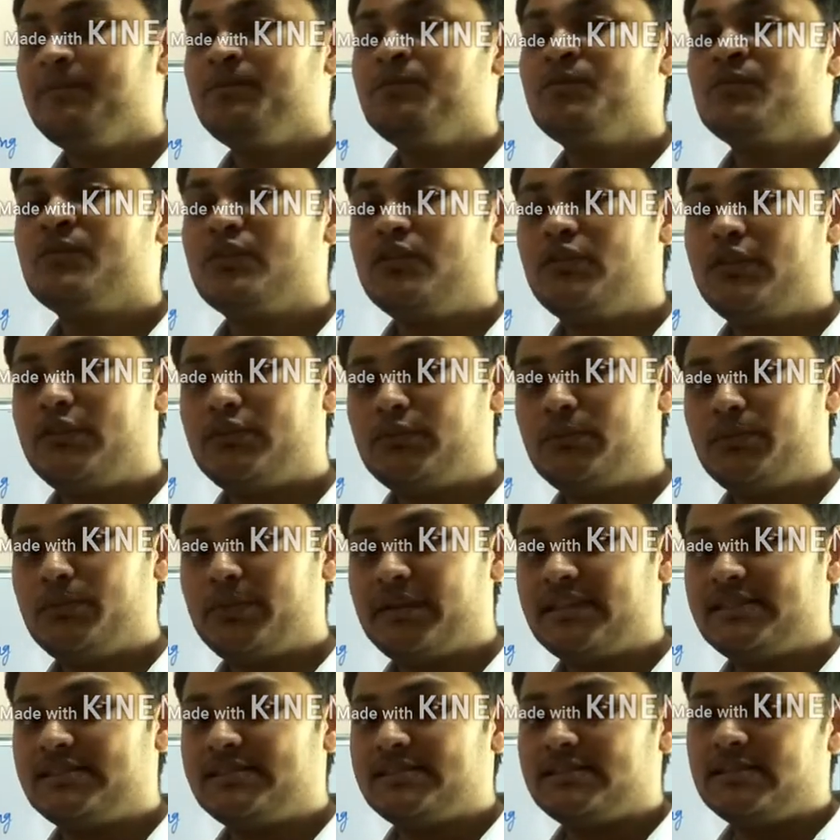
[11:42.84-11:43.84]
You have to
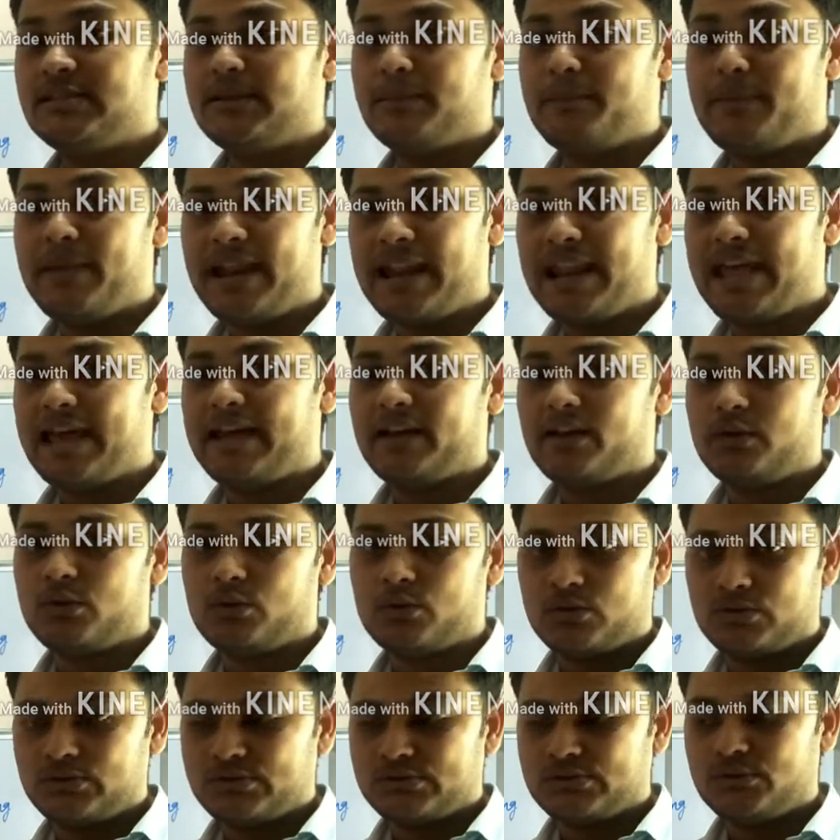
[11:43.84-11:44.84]
press the bell icon
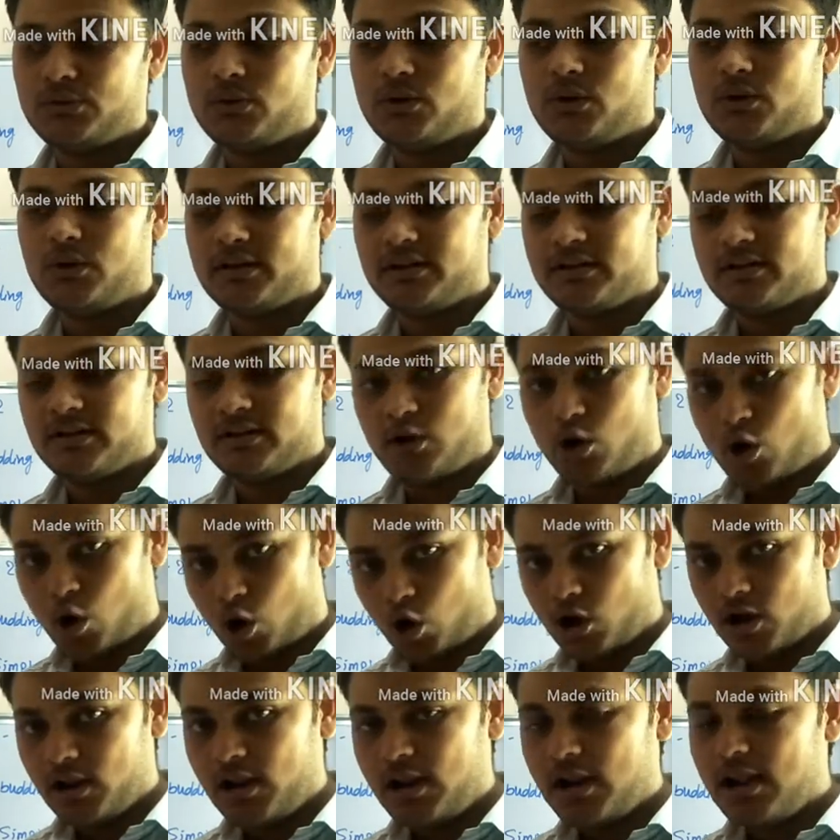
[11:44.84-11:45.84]
also on
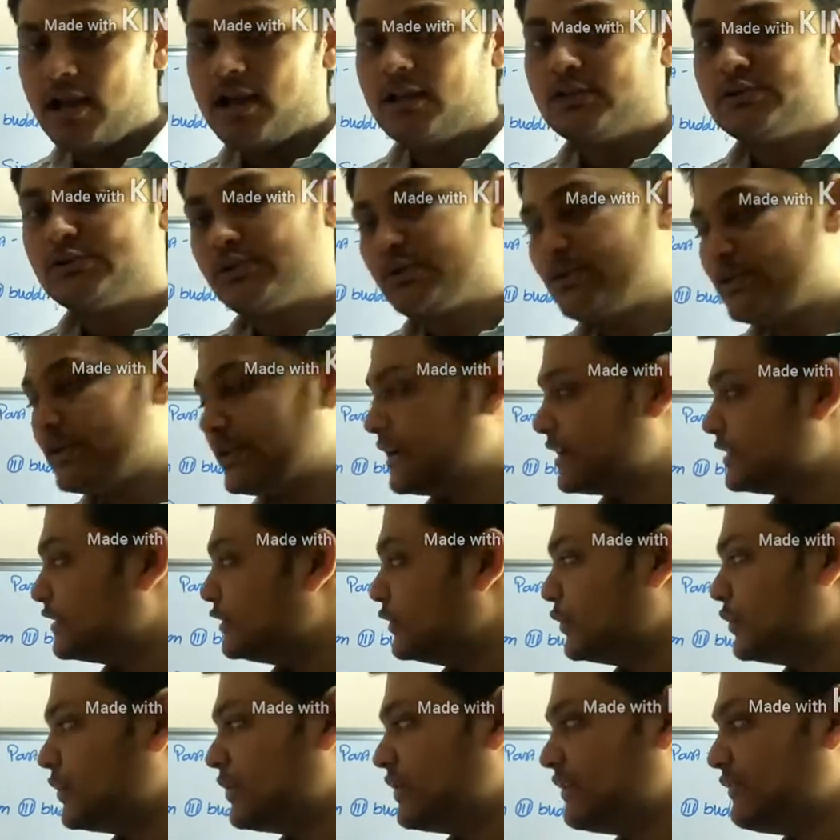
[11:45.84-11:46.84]
all, so you will get the
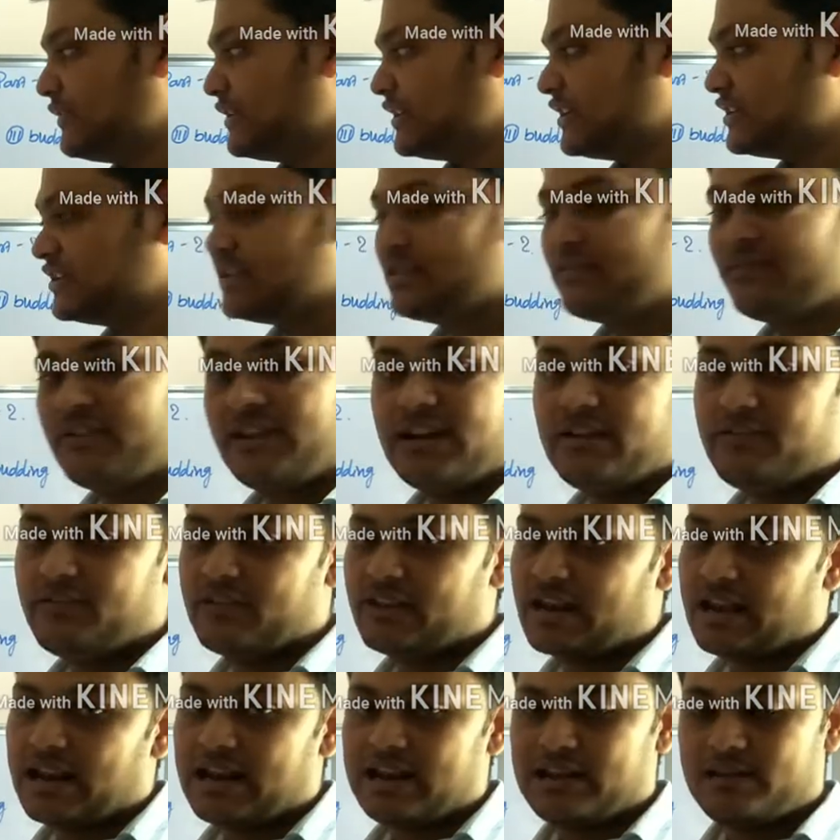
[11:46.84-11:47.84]
notification whenever
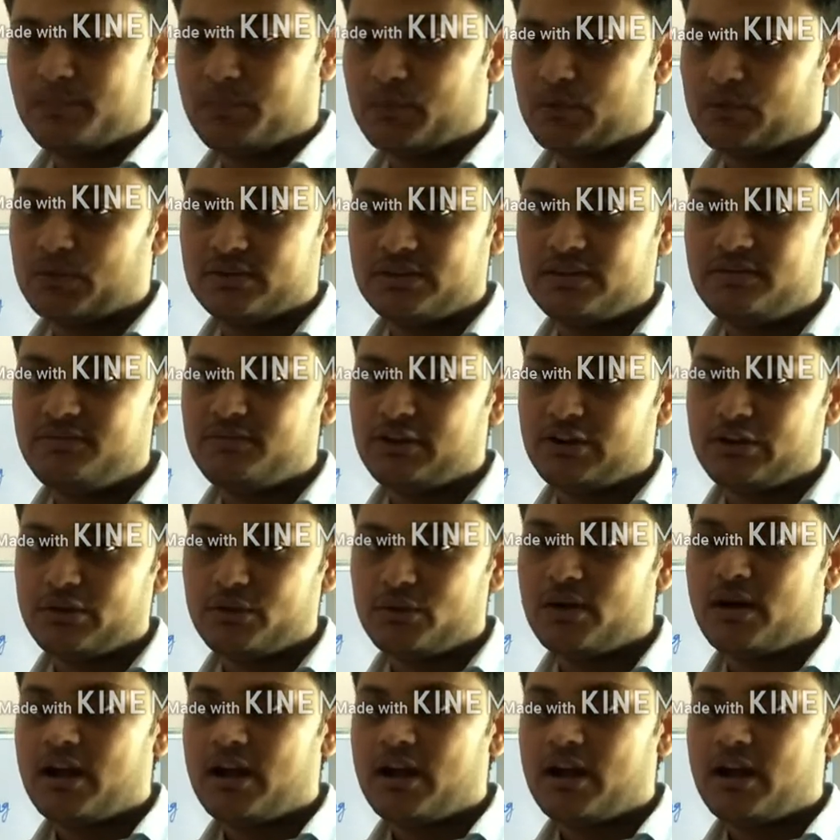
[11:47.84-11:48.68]
I'll upload the video.